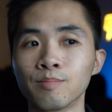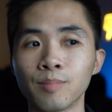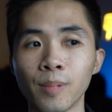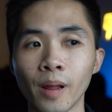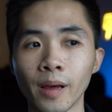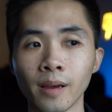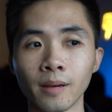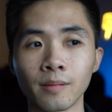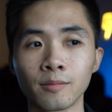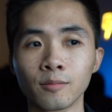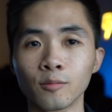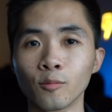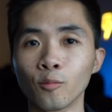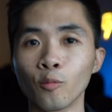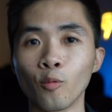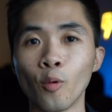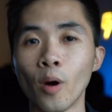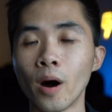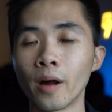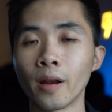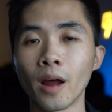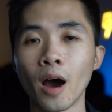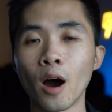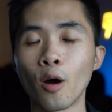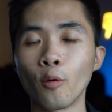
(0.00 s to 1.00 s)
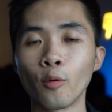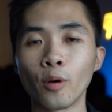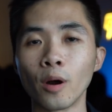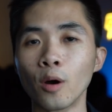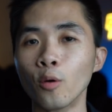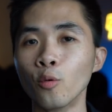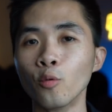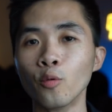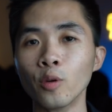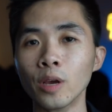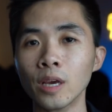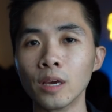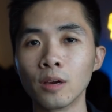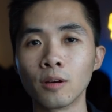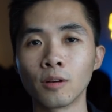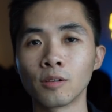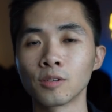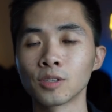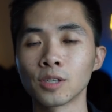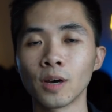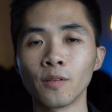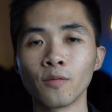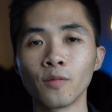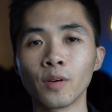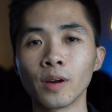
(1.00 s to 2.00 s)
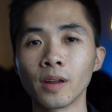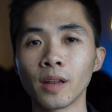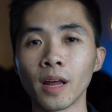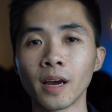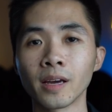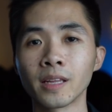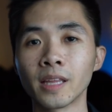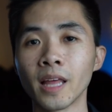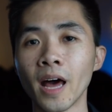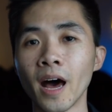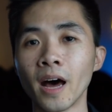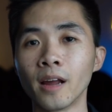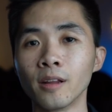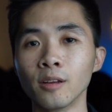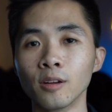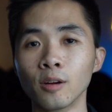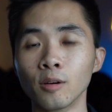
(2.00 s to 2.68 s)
like one hour a week or something like that.